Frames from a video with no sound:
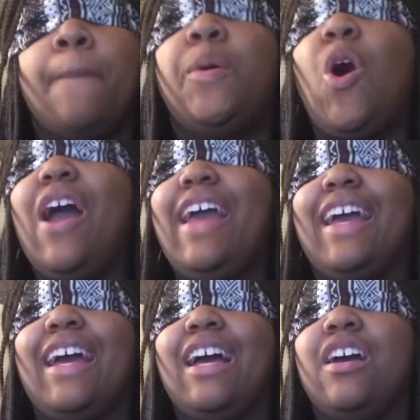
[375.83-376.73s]

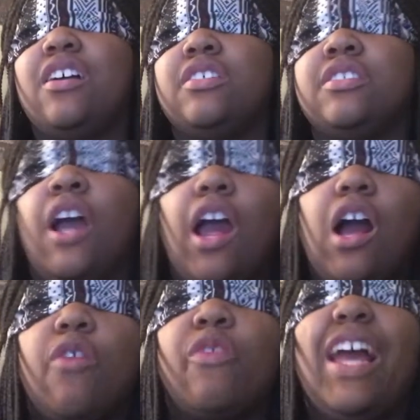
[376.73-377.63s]
Boy!
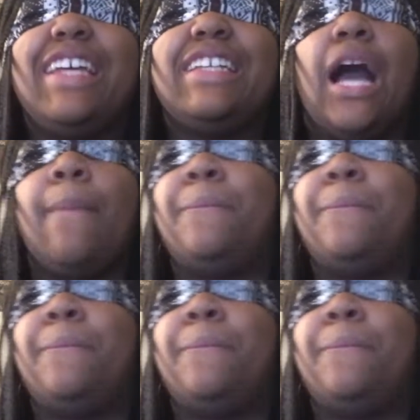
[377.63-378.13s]
Girl, ring your